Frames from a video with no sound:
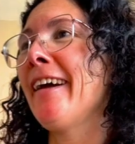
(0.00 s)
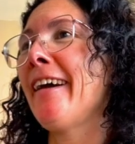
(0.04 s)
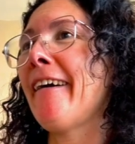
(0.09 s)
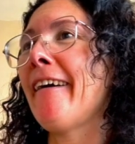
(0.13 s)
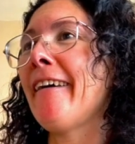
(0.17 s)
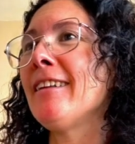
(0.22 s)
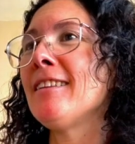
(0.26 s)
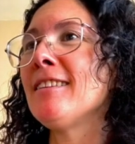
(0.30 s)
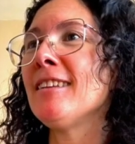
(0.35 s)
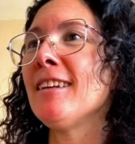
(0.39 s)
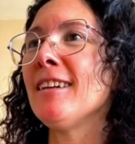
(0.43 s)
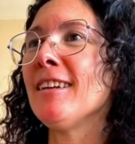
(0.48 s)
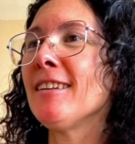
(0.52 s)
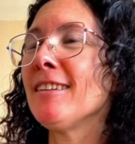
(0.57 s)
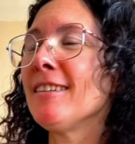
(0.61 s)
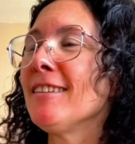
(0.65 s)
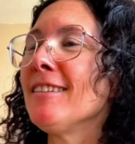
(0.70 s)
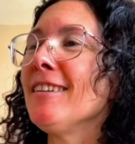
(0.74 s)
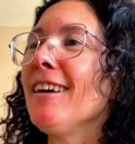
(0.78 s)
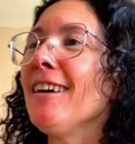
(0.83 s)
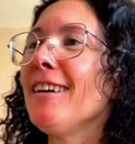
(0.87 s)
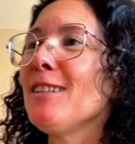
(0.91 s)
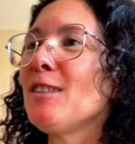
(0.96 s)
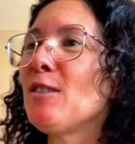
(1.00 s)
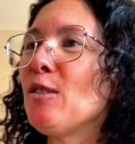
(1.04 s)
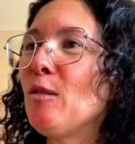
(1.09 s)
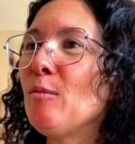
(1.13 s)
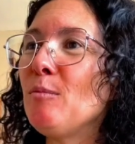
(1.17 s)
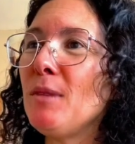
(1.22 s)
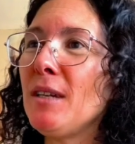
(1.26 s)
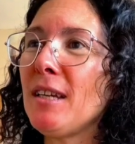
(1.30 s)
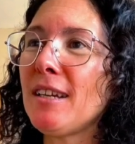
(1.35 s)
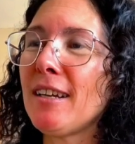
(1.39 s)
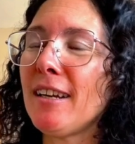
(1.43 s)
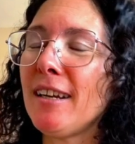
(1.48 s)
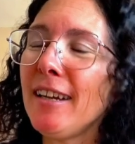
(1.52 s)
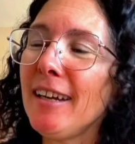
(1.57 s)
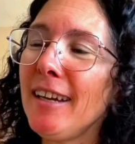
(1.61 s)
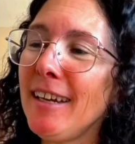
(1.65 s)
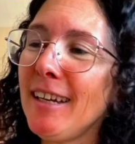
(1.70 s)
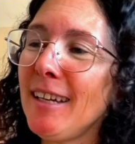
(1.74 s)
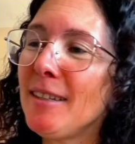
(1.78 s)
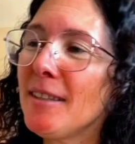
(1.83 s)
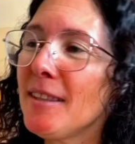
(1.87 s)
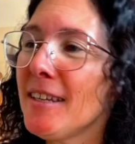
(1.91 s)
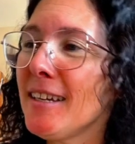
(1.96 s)
And then I told
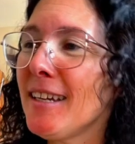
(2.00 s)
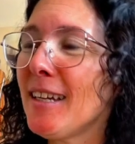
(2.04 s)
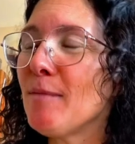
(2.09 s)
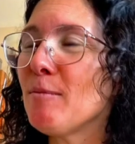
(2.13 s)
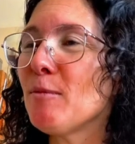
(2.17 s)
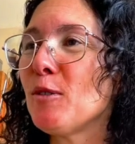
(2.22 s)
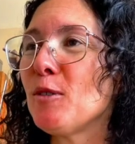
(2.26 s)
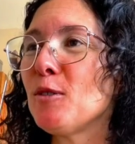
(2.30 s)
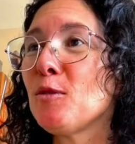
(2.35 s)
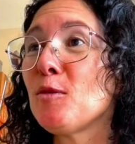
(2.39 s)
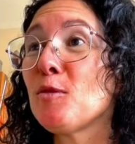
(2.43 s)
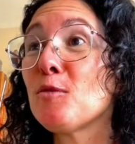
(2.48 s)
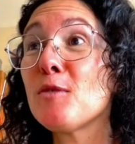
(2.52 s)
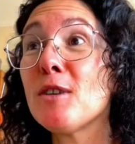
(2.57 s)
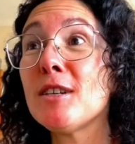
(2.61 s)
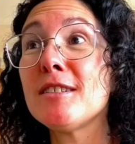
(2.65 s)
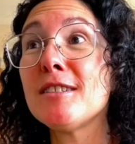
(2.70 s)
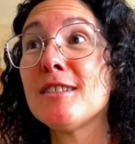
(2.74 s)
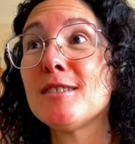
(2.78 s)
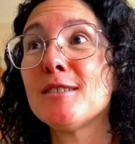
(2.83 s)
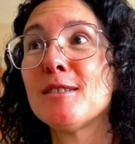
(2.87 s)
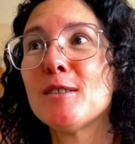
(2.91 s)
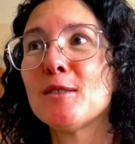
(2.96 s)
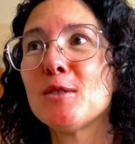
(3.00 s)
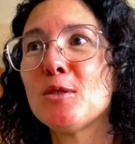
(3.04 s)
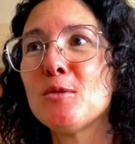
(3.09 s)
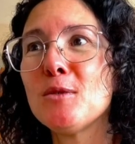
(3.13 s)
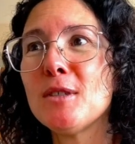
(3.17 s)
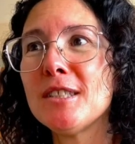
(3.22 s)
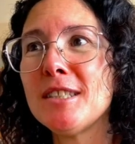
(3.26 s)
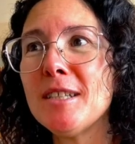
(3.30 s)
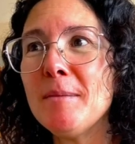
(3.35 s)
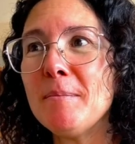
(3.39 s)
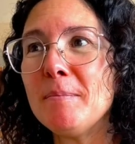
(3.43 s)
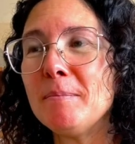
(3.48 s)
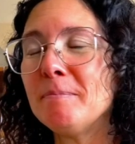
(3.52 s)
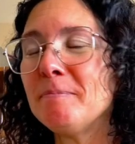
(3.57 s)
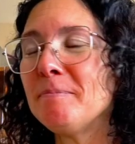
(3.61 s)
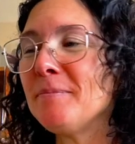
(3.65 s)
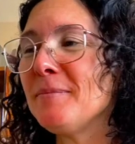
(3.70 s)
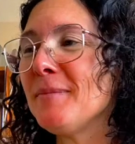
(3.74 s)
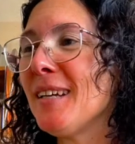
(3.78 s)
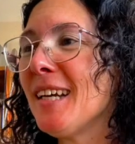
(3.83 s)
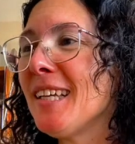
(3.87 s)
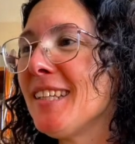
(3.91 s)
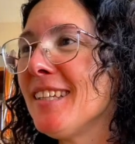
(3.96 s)
Mika, hey, I think I'm going to register to a gym.
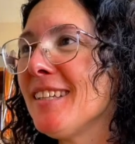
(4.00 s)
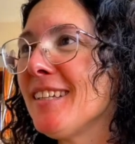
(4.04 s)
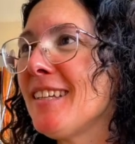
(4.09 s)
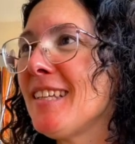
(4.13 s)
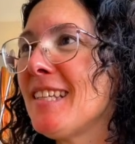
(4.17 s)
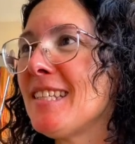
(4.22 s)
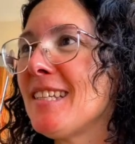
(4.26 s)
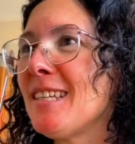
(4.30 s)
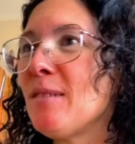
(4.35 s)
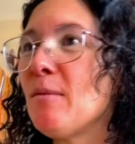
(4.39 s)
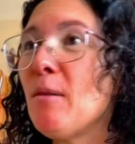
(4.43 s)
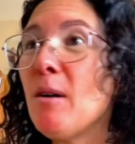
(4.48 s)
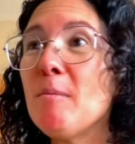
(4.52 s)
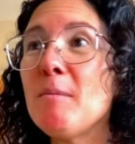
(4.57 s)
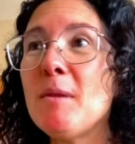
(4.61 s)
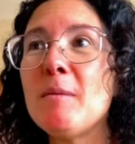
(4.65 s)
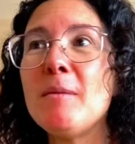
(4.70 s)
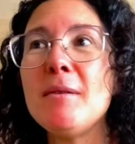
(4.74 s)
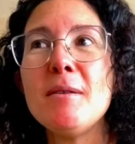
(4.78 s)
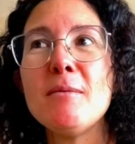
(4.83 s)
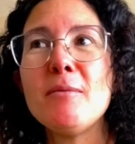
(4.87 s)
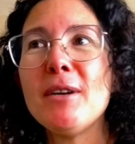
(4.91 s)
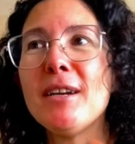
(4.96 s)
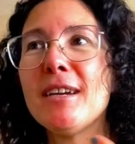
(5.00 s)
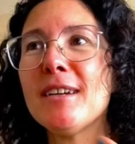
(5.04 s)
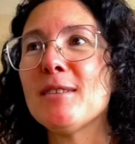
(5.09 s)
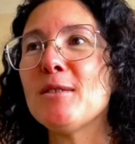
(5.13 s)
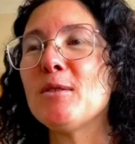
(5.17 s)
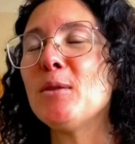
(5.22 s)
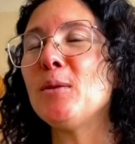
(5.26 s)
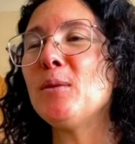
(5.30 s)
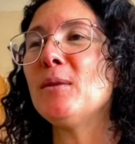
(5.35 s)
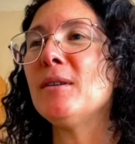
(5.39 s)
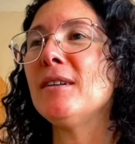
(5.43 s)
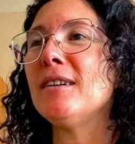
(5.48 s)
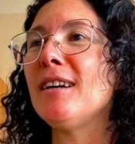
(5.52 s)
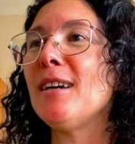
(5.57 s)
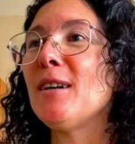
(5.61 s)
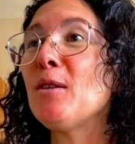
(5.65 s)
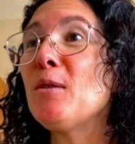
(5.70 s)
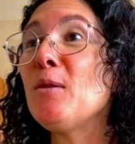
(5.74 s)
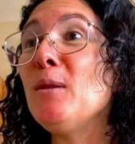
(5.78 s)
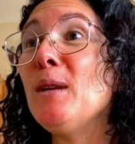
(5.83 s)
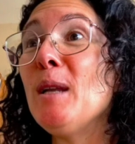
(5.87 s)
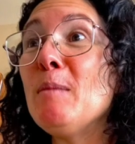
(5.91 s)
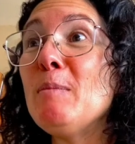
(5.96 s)
And then he said, well, maybe we can do a
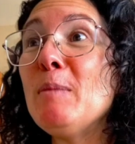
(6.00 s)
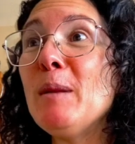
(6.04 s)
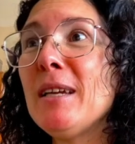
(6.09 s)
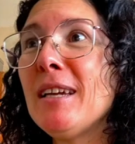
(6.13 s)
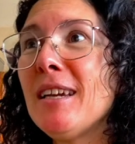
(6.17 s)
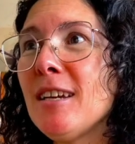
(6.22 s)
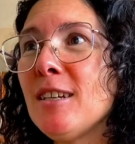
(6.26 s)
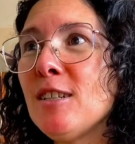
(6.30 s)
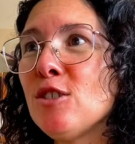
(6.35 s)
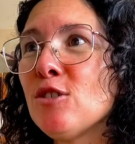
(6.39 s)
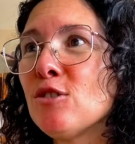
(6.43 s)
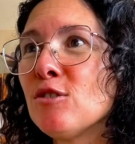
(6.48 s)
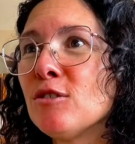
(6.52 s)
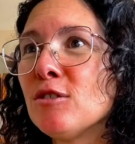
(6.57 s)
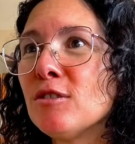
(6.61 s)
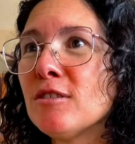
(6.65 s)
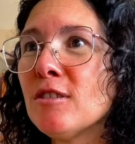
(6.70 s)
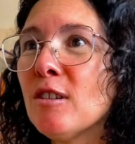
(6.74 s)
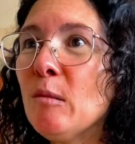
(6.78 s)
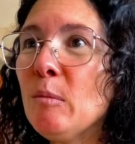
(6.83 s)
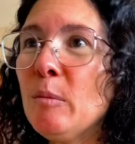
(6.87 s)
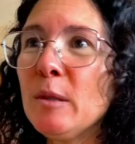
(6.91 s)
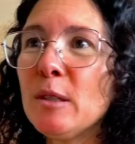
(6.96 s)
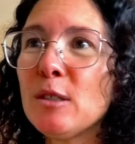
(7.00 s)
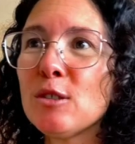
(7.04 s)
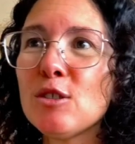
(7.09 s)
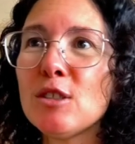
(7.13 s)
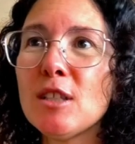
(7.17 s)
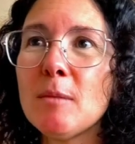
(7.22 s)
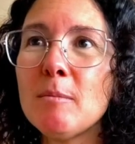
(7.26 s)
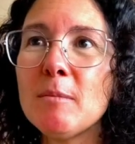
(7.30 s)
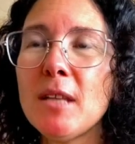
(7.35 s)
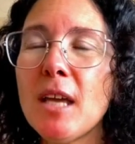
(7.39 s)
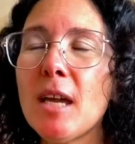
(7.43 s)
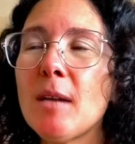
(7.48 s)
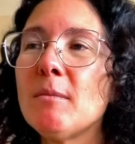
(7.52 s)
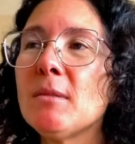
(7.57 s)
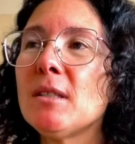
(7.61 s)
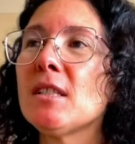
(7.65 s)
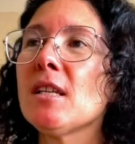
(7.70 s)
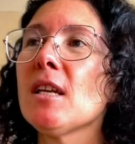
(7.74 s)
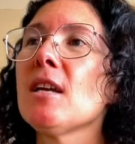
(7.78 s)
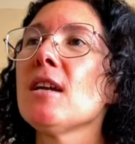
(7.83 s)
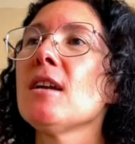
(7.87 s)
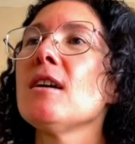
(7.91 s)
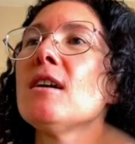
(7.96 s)
cool application, because sometimes
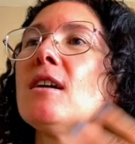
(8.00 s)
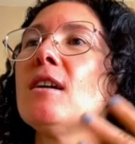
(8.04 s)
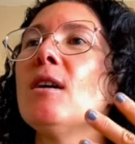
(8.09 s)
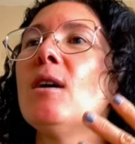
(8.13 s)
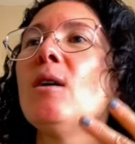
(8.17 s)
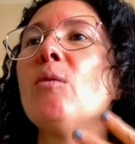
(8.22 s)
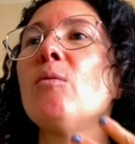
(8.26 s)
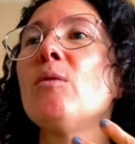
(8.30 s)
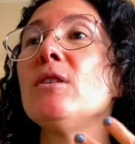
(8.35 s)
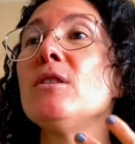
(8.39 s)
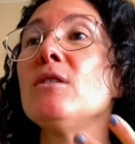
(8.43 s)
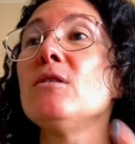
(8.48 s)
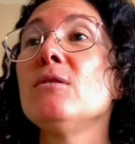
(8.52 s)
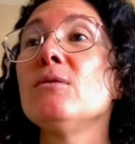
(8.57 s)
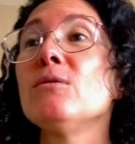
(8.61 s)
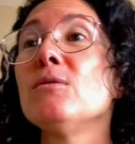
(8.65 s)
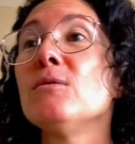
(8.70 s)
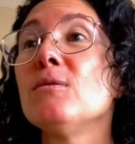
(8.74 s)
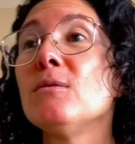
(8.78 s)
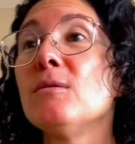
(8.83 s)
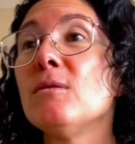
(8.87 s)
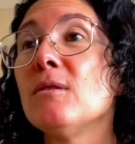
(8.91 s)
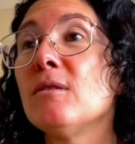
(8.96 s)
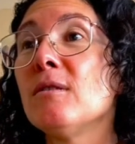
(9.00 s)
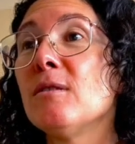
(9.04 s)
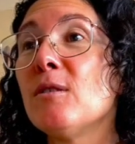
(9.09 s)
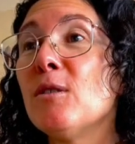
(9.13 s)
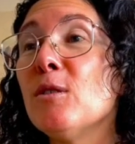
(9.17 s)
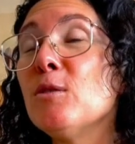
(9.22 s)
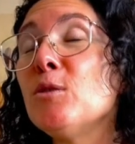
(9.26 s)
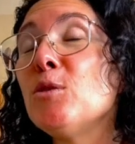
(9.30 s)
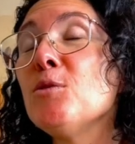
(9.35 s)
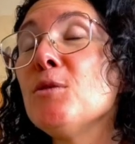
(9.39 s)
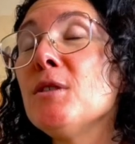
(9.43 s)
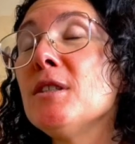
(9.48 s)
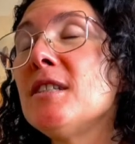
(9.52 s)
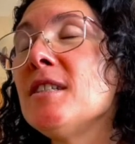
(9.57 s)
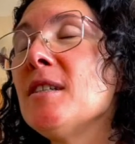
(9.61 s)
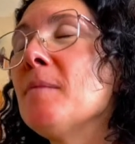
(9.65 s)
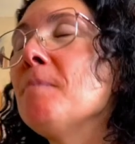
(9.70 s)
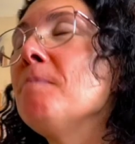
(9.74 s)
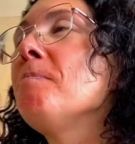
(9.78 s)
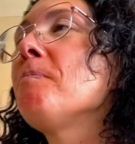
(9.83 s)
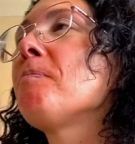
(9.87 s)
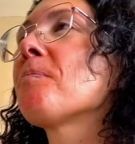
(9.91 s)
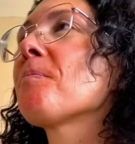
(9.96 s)
when you go to a
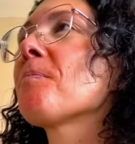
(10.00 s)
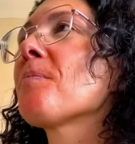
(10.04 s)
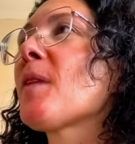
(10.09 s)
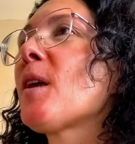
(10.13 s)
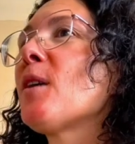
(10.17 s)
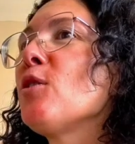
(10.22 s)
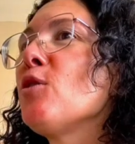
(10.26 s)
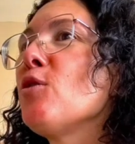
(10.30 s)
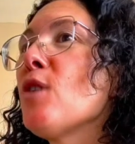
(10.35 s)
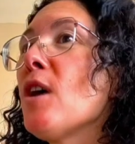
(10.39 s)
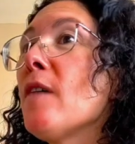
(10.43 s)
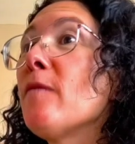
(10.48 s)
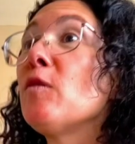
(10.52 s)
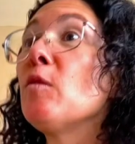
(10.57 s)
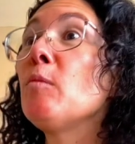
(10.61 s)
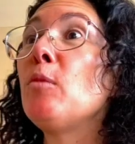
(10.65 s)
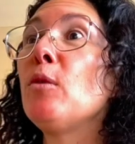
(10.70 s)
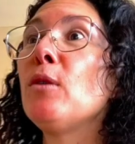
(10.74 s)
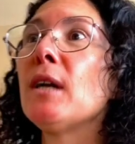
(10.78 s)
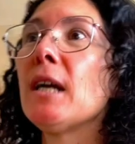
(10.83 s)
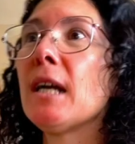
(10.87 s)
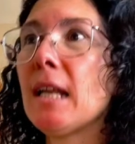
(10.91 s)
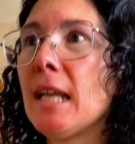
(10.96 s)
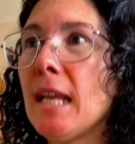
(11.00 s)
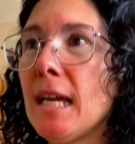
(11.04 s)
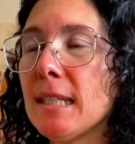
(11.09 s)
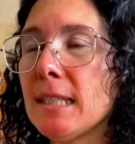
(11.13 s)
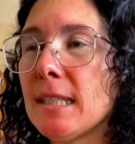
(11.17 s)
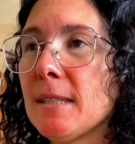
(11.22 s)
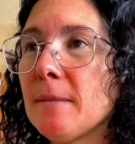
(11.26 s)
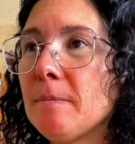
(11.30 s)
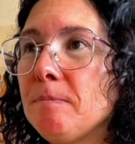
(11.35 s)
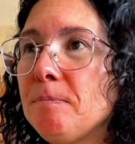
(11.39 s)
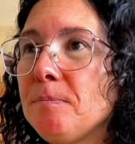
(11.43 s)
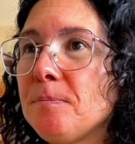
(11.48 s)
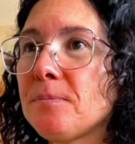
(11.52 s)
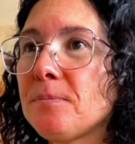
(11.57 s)
gym, you have to book a class.